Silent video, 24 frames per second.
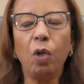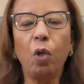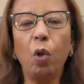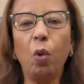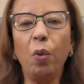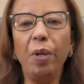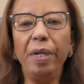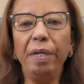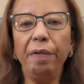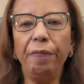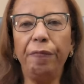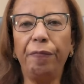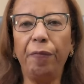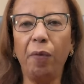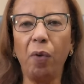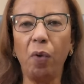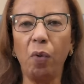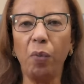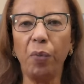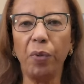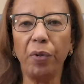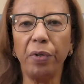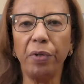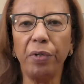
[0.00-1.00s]
Going
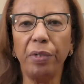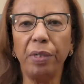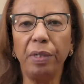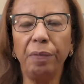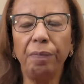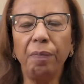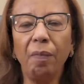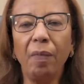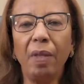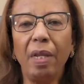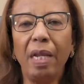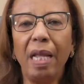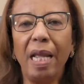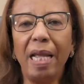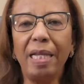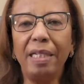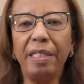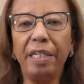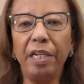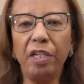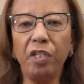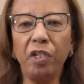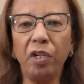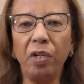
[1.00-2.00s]
forward,
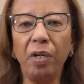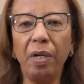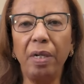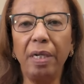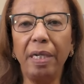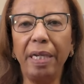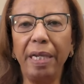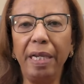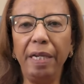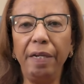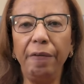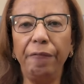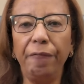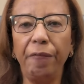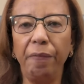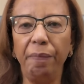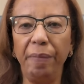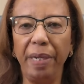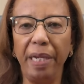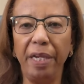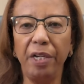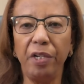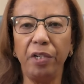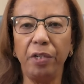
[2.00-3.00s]
additional
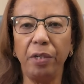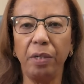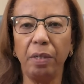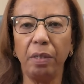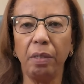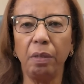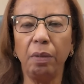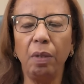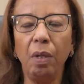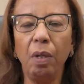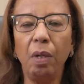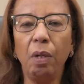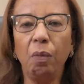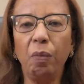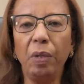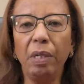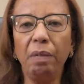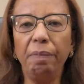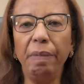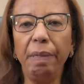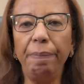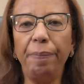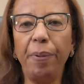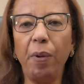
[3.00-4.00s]
information
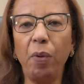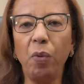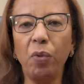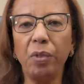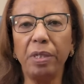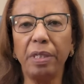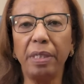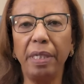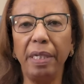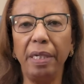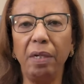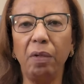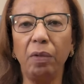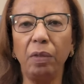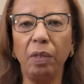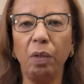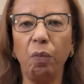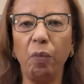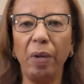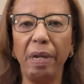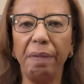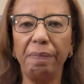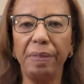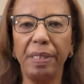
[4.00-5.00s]
will be posted on
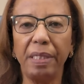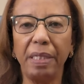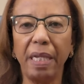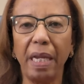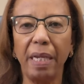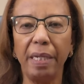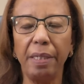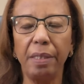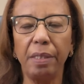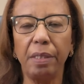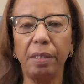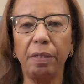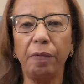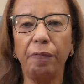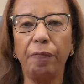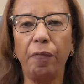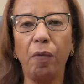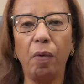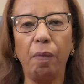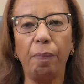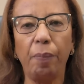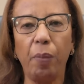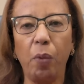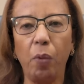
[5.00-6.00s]
the websites
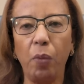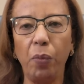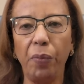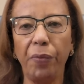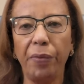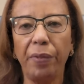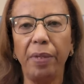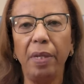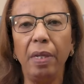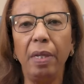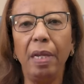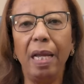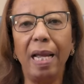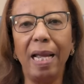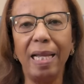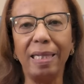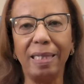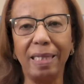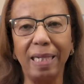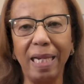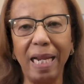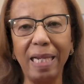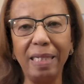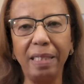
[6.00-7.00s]
for both
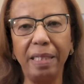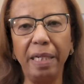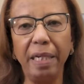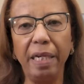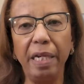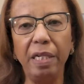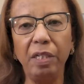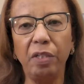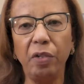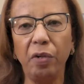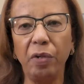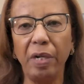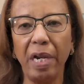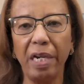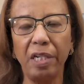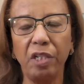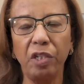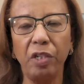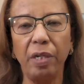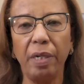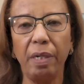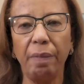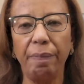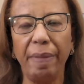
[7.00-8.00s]
Atlantic
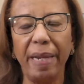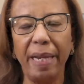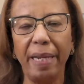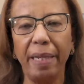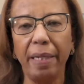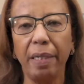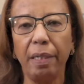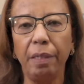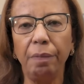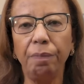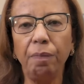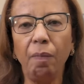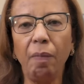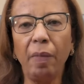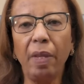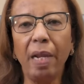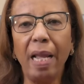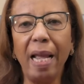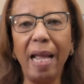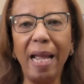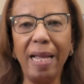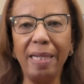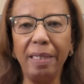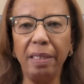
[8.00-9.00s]
International Bank
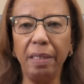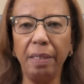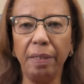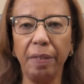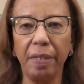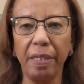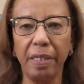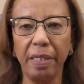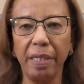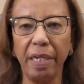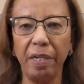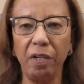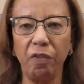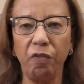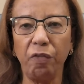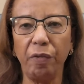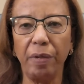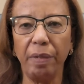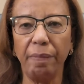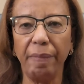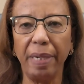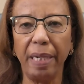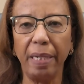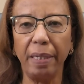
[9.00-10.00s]
and the
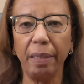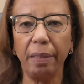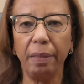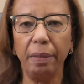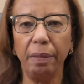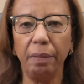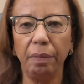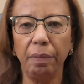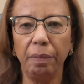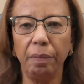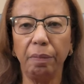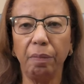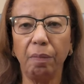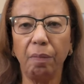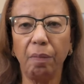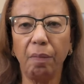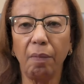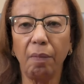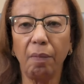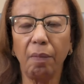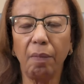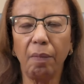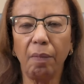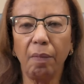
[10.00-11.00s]
Central Bank.
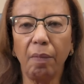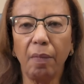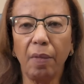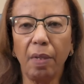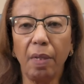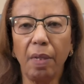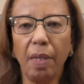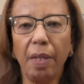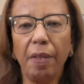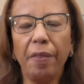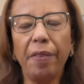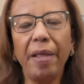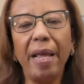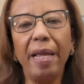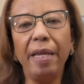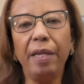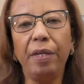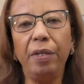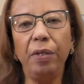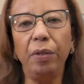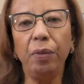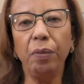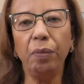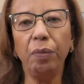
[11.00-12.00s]

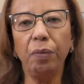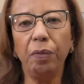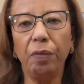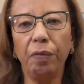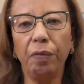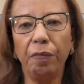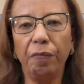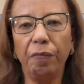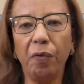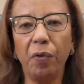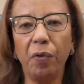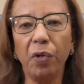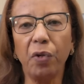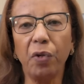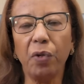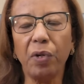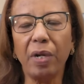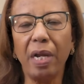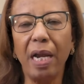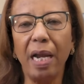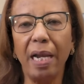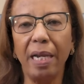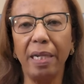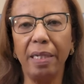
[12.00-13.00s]
Thank you for your
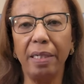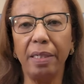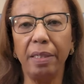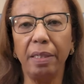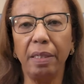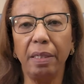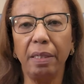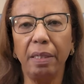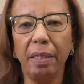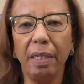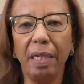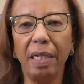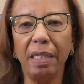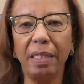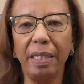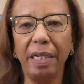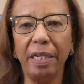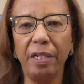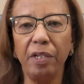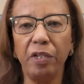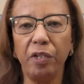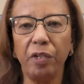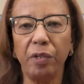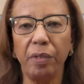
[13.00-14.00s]
kind
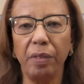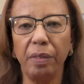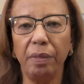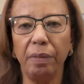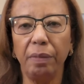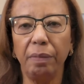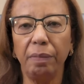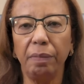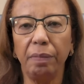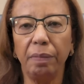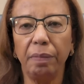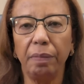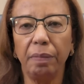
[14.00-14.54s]
attention.